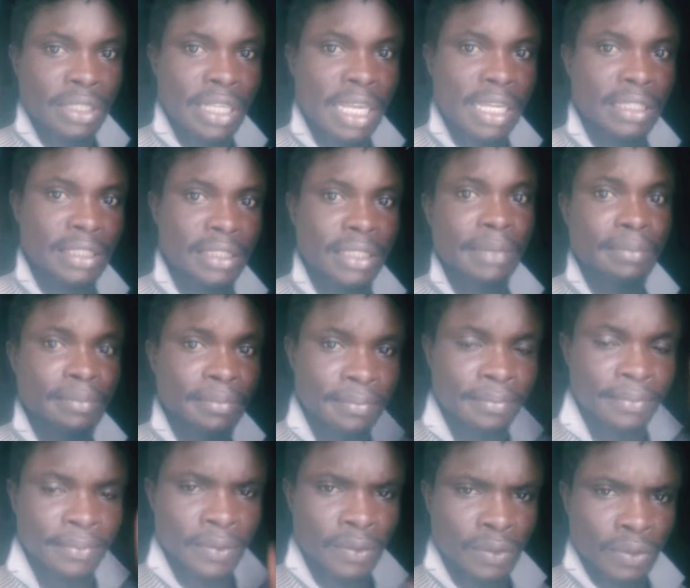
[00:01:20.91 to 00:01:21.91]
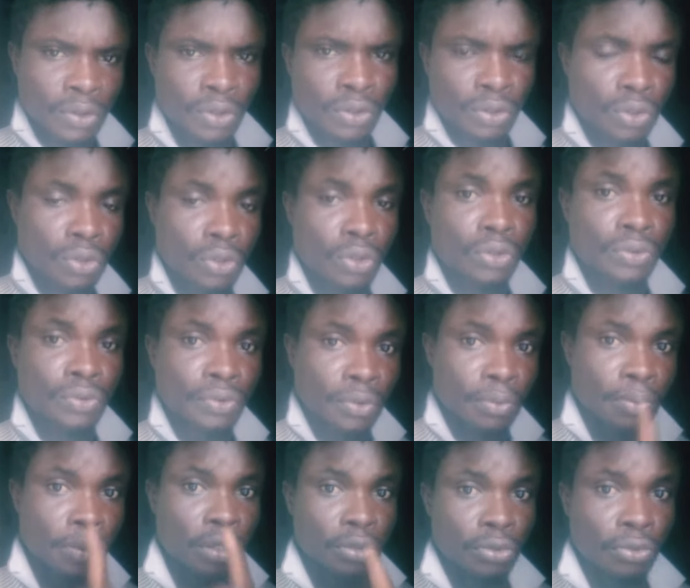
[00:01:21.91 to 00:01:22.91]
They are the same. So,
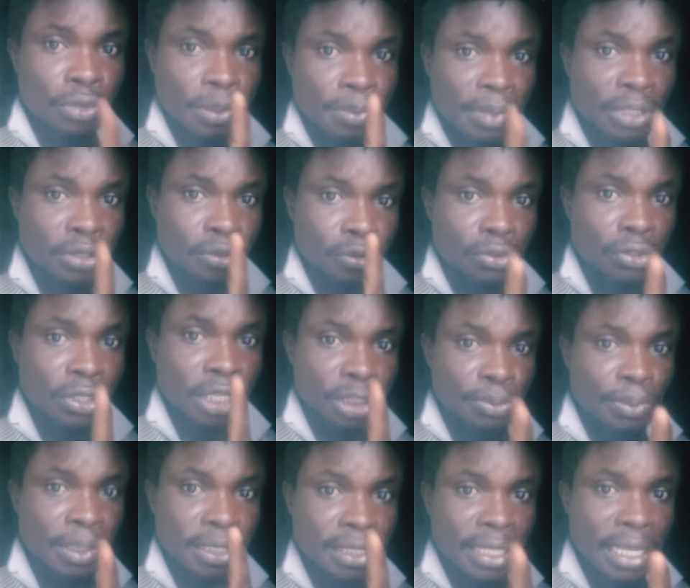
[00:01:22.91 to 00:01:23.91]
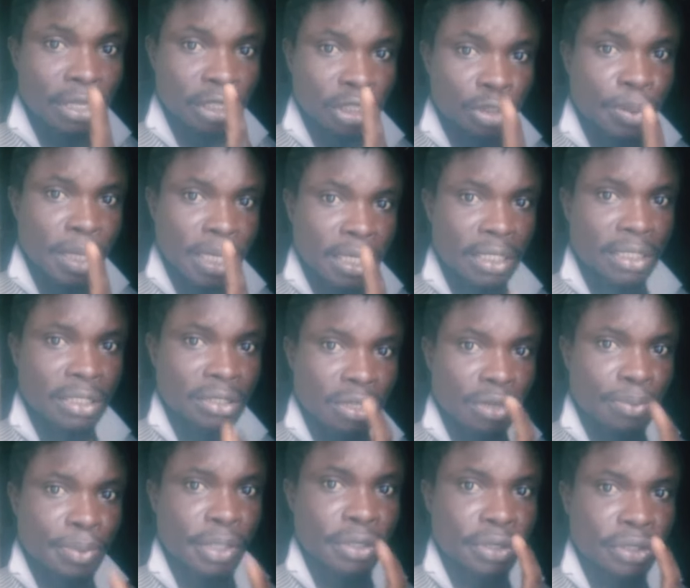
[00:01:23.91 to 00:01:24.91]
but women should respect their husband,
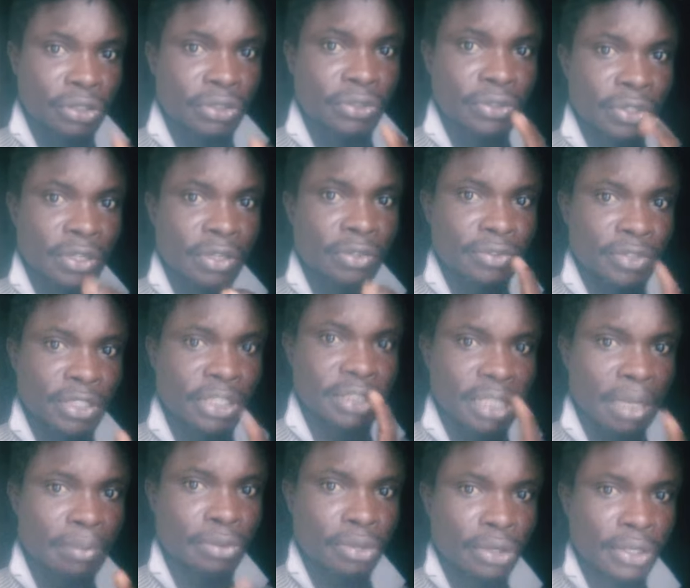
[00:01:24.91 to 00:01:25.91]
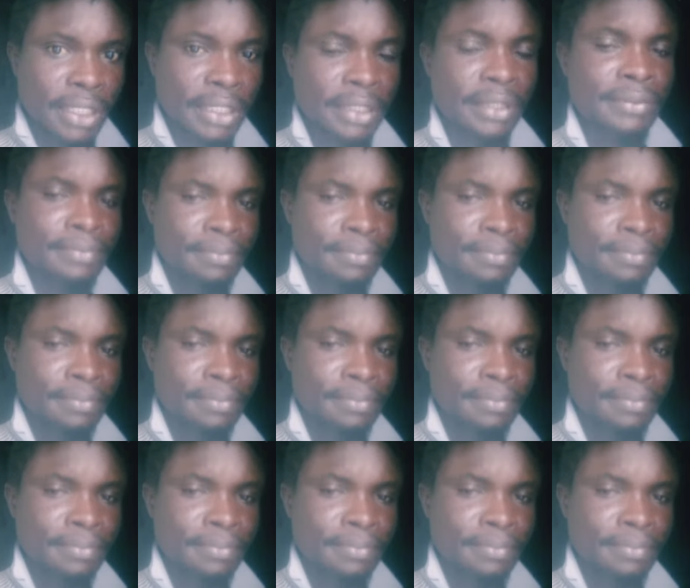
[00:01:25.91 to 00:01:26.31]
not because of this I'm talking.